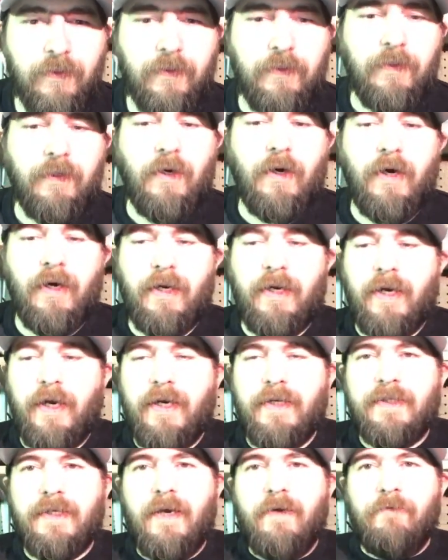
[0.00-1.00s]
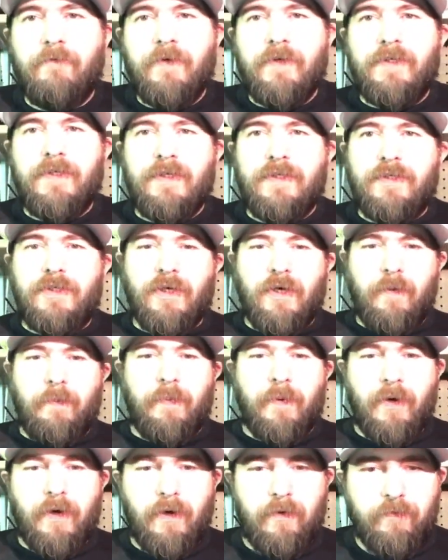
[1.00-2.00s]
All right, guys. I'm fixing to jump
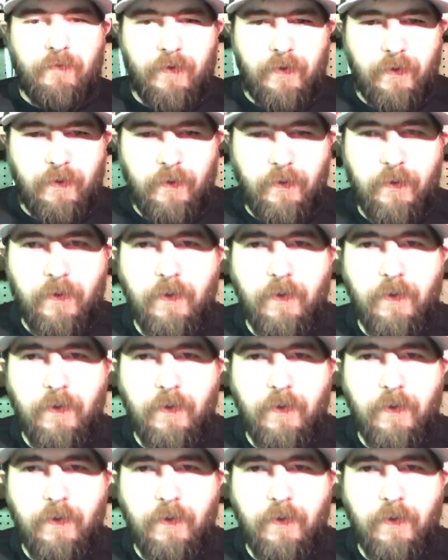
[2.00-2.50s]
off here.